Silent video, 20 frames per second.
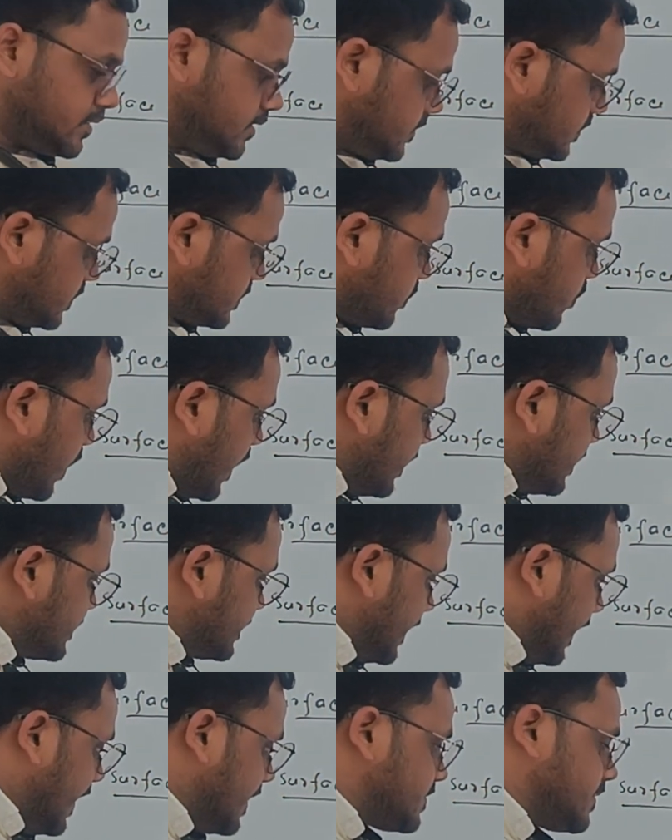This is, one
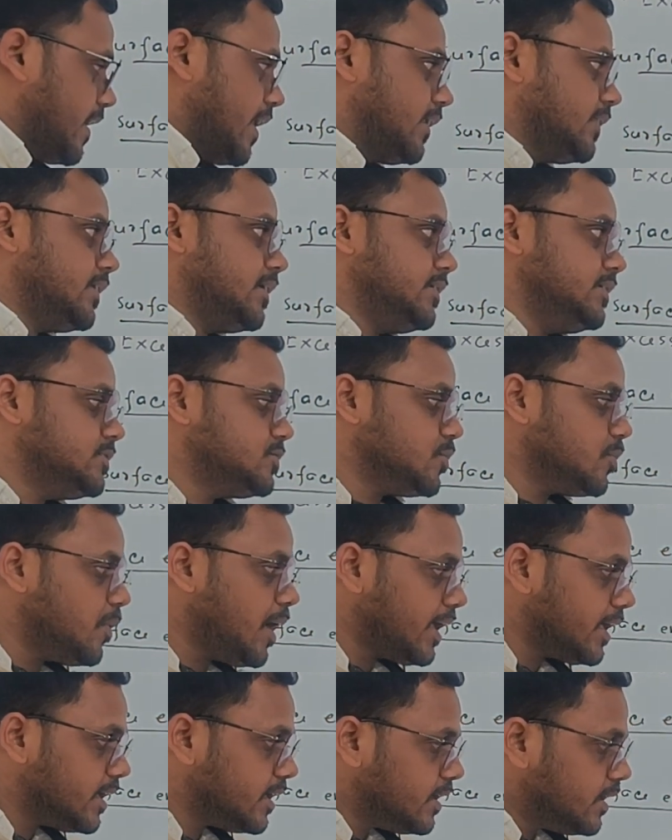is x, another is
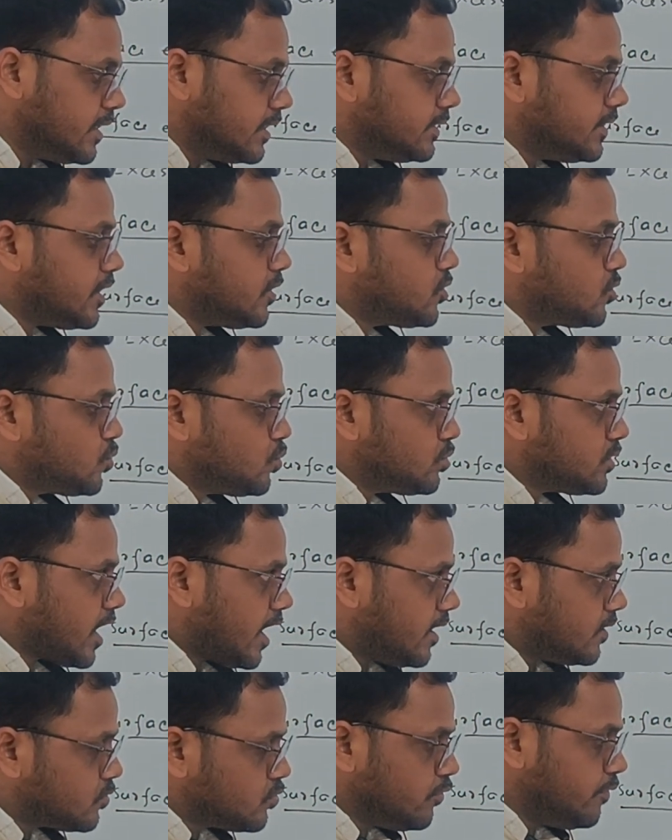y. There
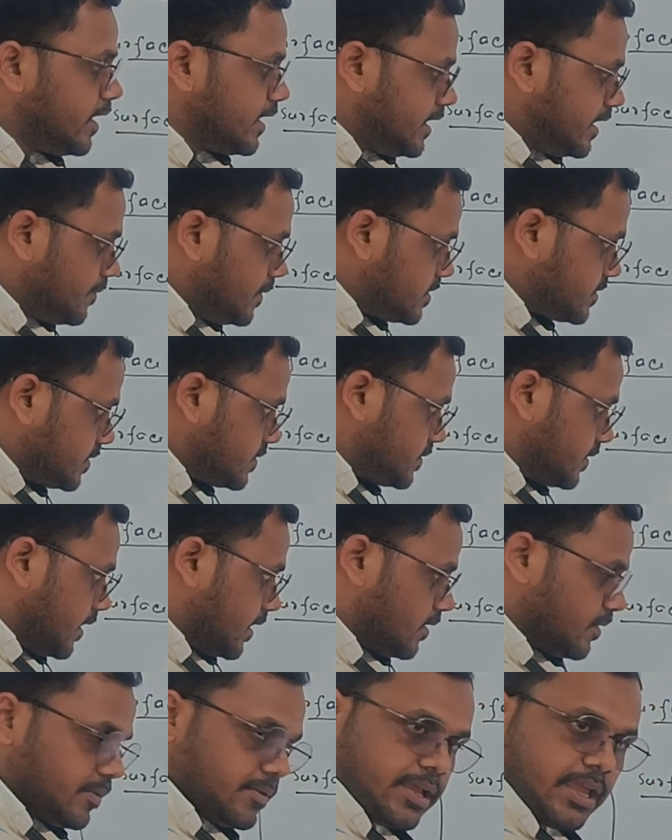are two variables is
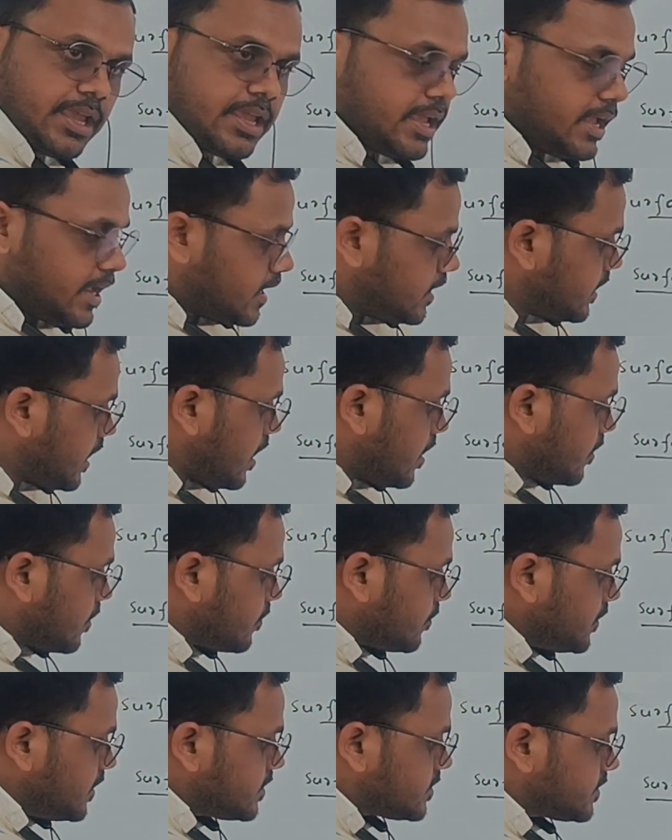there. Okay,
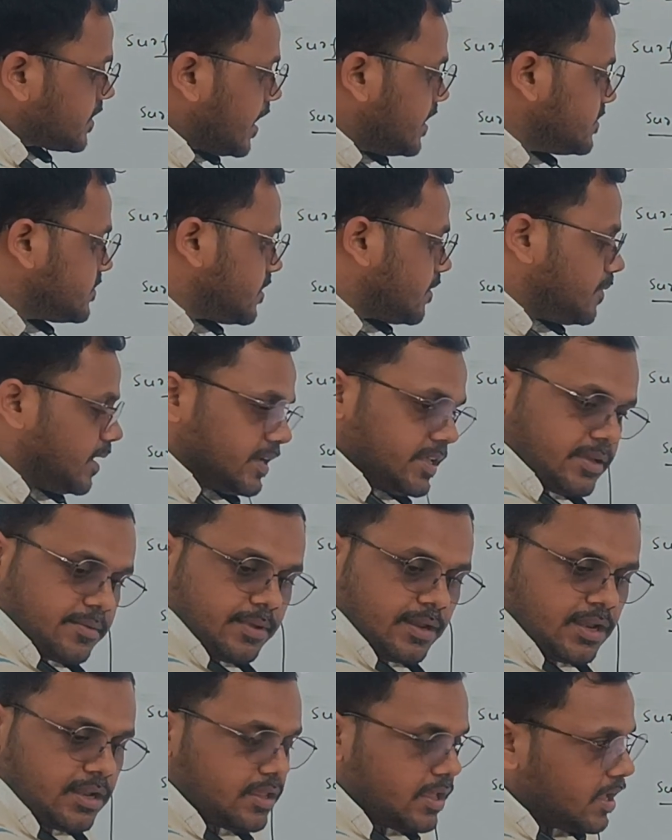now we change the
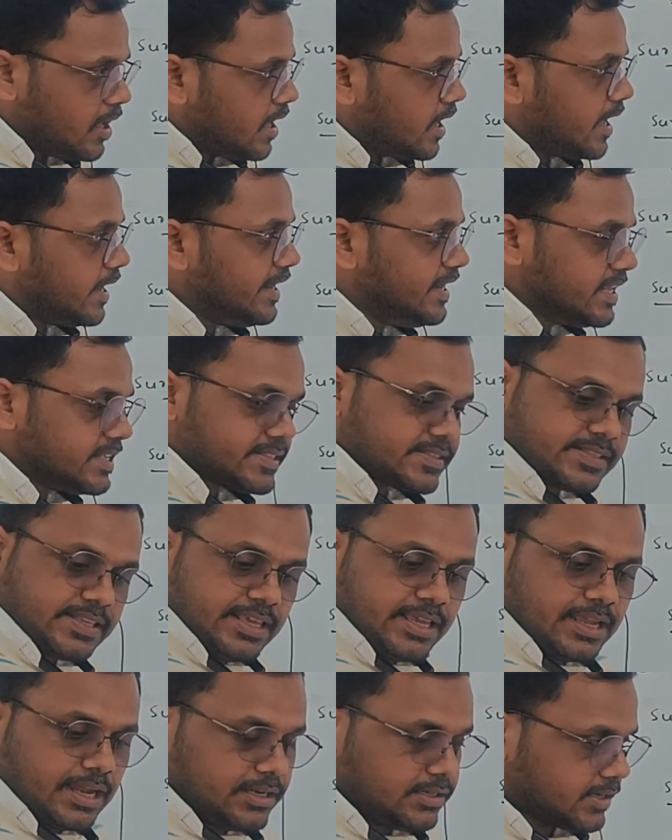variable in a
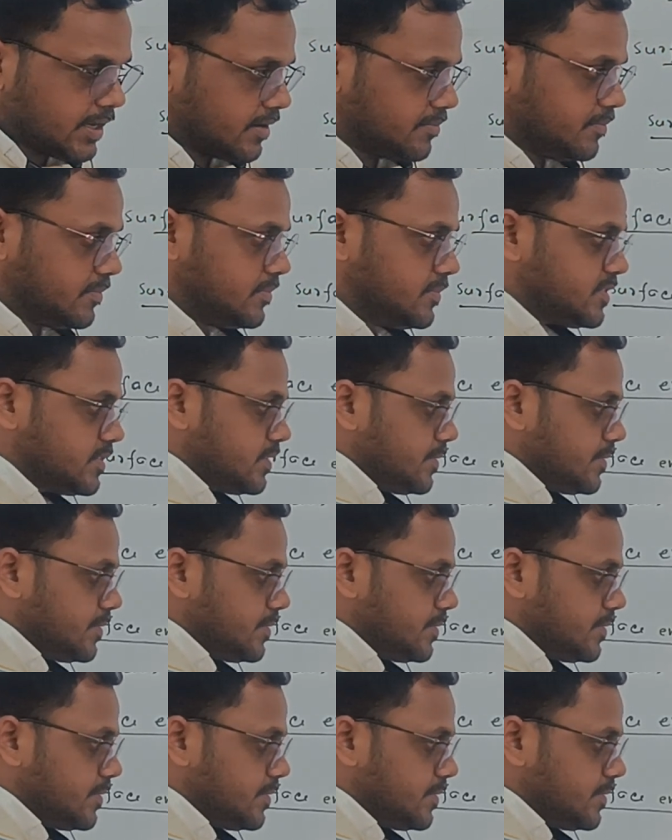single term.